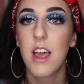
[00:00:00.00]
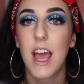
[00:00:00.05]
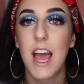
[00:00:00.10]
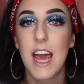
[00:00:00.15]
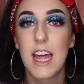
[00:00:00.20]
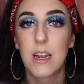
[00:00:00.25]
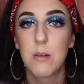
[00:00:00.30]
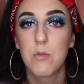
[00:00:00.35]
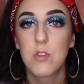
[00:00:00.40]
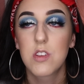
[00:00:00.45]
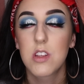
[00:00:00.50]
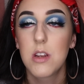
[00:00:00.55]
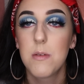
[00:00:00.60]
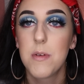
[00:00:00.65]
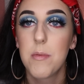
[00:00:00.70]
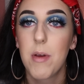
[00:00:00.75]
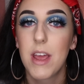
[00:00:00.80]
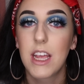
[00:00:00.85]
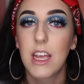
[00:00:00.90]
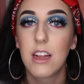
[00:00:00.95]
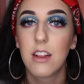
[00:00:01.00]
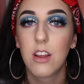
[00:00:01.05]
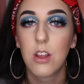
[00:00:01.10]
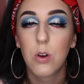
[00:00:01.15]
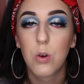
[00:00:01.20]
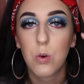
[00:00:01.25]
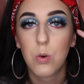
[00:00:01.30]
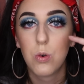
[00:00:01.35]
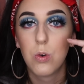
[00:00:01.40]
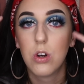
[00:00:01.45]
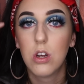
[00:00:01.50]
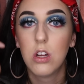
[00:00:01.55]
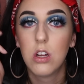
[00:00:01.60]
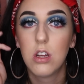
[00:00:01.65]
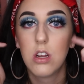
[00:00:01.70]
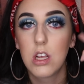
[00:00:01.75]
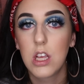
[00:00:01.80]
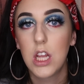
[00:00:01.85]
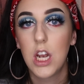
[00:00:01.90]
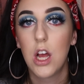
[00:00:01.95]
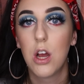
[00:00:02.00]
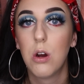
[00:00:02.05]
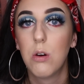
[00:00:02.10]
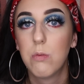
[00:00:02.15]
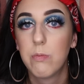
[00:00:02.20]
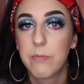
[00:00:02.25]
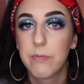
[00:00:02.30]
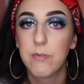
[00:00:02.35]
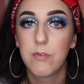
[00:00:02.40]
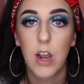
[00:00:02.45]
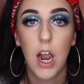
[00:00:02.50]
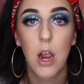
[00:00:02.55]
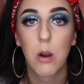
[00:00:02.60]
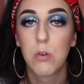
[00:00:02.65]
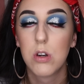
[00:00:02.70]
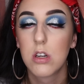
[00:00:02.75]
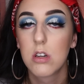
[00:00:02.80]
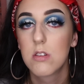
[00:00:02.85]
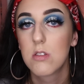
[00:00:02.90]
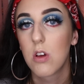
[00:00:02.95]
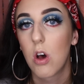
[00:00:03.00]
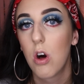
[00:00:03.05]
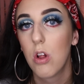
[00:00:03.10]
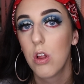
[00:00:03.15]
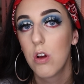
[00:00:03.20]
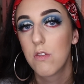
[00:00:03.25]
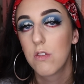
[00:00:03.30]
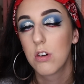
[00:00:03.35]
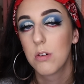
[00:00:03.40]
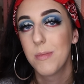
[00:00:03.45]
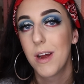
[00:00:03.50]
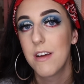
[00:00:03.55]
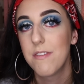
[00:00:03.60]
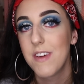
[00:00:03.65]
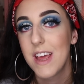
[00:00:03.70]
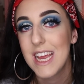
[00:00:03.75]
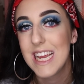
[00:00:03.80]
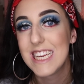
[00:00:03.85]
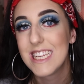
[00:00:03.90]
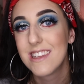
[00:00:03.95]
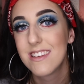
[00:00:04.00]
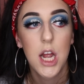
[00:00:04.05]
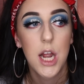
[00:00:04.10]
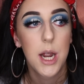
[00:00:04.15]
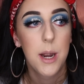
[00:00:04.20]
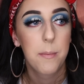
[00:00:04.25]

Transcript: And I'm just going to be making little, you know, fireworks all over my face.